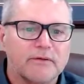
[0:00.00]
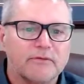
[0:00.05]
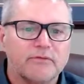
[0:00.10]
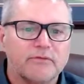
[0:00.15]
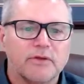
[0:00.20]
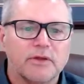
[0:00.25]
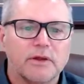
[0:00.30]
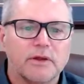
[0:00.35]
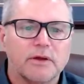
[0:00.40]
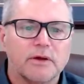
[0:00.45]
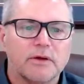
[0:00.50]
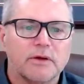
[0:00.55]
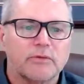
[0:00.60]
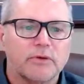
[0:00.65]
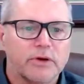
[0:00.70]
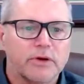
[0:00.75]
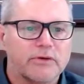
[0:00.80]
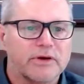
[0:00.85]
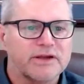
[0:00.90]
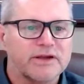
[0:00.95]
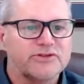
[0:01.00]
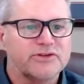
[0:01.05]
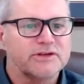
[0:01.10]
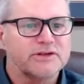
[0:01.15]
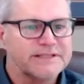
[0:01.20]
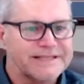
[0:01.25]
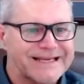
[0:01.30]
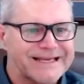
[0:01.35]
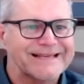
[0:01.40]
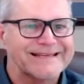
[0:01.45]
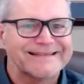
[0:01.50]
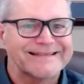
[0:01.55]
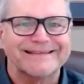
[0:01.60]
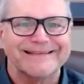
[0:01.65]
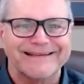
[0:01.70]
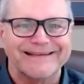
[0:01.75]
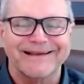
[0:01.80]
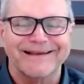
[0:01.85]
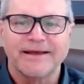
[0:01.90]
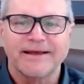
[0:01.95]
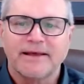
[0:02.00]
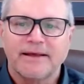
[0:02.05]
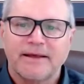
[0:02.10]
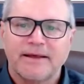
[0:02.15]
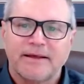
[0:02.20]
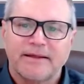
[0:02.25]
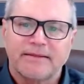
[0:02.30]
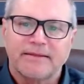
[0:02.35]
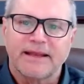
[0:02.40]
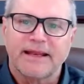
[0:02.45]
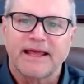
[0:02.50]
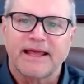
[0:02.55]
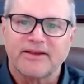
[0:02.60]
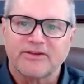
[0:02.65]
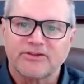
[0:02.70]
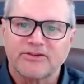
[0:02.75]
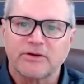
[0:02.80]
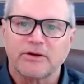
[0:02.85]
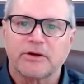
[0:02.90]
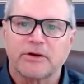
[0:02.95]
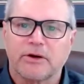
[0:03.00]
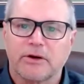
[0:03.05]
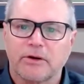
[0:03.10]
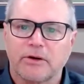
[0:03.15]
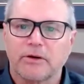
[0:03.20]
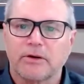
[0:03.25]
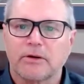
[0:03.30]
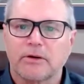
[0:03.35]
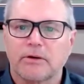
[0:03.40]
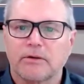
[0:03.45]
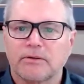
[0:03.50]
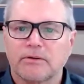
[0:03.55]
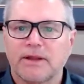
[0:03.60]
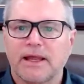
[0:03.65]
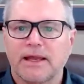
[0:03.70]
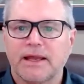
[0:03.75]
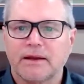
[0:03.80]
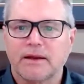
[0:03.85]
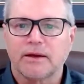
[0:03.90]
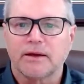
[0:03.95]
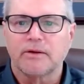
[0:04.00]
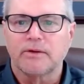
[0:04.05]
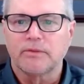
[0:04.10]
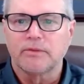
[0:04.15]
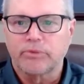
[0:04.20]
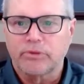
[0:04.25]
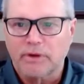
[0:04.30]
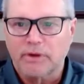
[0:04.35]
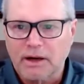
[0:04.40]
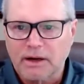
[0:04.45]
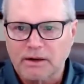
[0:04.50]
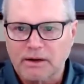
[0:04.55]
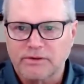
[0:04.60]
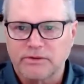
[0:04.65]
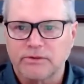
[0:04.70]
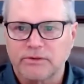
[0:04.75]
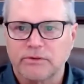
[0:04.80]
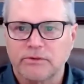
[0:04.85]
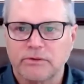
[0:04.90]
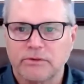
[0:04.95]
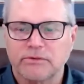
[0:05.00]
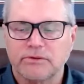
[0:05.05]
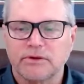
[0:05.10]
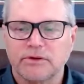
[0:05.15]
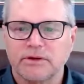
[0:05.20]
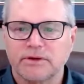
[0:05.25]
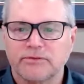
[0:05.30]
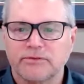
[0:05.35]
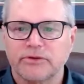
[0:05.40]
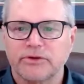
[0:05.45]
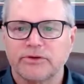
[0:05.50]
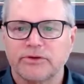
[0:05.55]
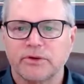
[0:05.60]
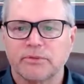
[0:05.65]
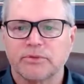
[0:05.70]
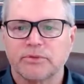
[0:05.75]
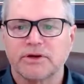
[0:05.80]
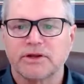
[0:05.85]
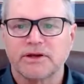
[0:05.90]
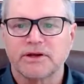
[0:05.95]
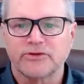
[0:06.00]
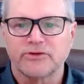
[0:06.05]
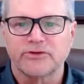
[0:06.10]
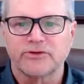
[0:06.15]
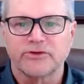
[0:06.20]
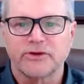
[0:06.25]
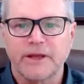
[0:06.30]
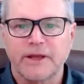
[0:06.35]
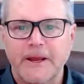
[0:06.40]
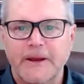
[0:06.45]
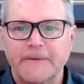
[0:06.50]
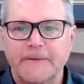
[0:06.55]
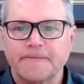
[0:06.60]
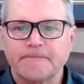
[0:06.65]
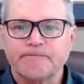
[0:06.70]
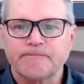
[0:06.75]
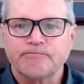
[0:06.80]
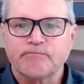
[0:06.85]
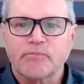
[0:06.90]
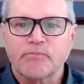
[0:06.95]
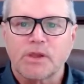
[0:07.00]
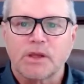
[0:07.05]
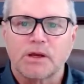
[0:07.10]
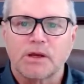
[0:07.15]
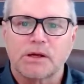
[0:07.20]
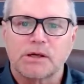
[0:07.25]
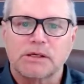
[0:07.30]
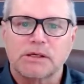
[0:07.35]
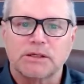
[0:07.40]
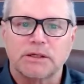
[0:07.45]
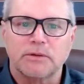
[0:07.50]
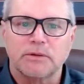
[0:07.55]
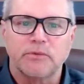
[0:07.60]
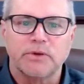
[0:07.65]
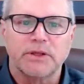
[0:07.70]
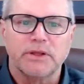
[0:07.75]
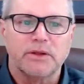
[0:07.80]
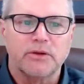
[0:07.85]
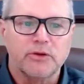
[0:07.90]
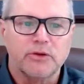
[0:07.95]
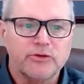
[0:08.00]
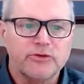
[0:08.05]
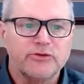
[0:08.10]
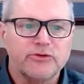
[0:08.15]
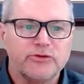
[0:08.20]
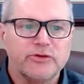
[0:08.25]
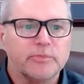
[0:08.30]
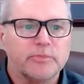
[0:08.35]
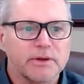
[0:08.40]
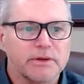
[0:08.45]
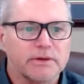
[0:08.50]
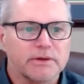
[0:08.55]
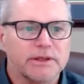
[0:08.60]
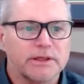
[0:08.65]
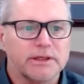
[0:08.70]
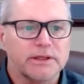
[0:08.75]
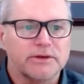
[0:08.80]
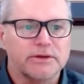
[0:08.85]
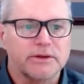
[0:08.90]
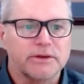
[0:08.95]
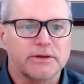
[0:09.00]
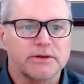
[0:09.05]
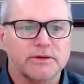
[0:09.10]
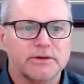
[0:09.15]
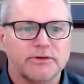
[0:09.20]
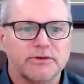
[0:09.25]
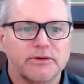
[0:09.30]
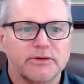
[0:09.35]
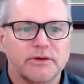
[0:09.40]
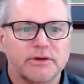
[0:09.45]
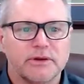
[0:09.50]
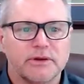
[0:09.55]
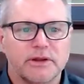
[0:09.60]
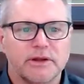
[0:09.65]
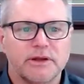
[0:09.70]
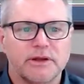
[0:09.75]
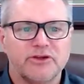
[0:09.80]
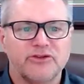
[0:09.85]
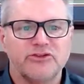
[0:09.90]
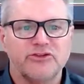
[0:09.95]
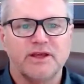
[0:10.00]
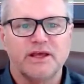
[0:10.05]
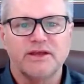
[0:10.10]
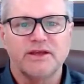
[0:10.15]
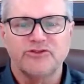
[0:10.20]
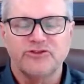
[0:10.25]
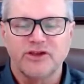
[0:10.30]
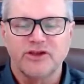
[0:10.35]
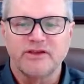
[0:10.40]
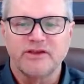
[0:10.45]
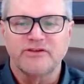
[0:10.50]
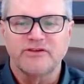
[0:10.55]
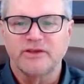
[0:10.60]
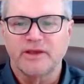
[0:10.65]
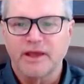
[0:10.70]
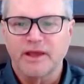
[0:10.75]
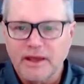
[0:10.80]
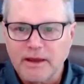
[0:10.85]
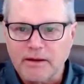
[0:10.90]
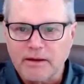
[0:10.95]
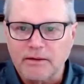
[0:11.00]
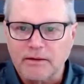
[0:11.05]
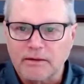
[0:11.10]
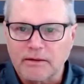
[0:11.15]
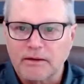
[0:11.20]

the regression testing that has to occur on that code prior to delivery to a production state. And we use the ability to initiate JCL